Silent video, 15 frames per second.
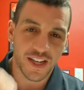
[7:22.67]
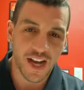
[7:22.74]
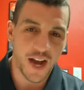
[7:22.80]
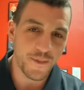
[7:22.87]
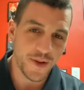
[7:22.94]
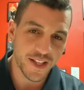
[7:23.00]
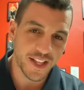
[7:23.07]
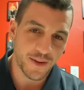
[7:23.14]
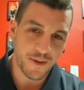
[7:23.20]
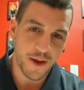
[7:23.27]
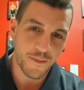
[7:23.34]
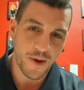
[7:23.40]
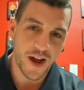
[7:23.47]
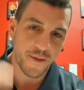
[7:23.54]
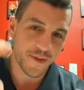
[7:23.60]
comment on my
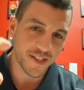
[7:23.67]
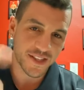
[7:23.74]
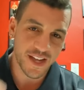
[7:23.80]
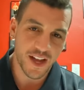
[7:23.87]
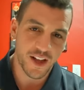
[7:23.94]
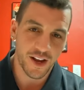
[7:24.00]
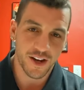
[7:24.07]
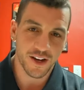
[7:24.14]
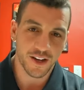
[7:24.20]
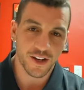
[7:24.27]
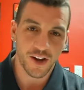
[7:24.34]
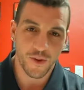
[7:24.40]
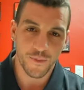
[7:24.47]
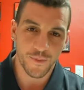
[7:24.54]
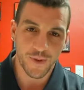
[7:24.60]
mom and tell her to
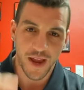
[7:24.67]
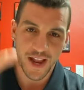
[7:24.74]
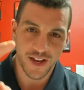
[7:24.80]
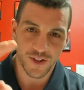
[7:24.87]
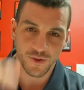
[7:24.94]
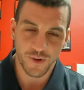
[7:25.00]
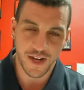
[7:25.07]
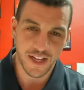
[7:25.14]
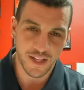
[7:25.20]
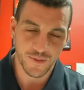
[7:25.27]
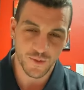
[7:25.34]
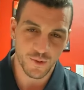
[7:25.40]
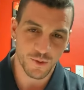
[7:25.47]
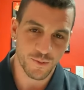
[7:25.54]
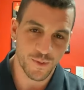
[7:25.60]
come and do an
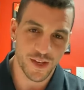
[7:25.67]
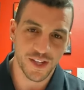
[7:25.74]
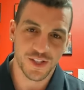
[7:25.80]
interview with me.